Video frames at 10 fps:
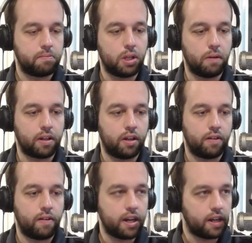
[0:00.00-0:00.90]
going
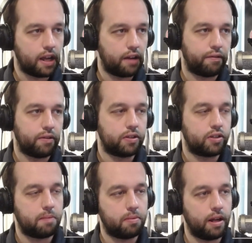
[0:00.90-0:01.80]
on right now for the
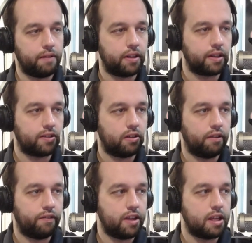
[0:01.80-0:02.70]
Shepherd Athletics
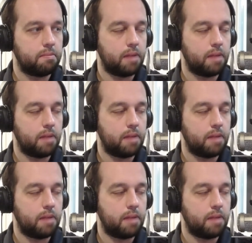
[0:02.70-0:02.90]
Hall of Fame?